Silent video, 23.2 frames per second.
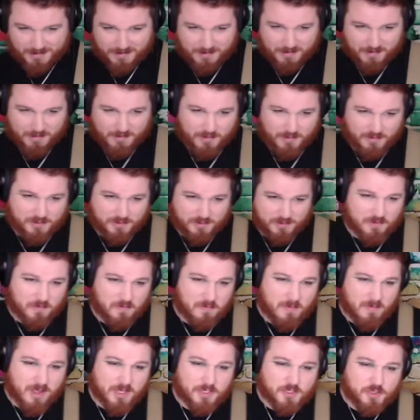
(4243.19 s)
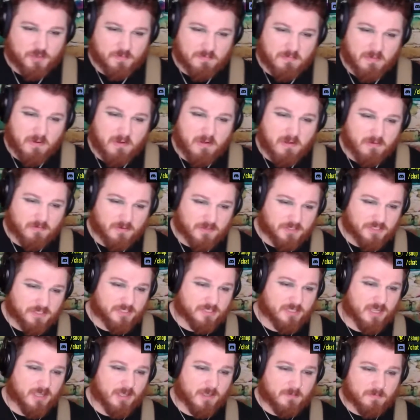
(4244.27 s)
There's so much more
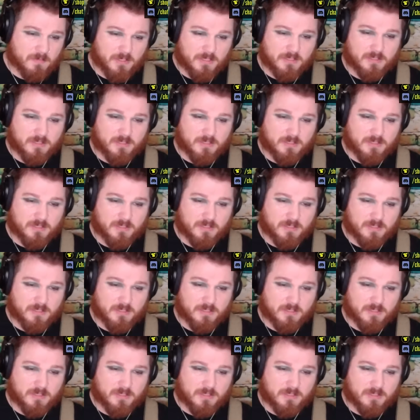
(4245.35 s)
inside me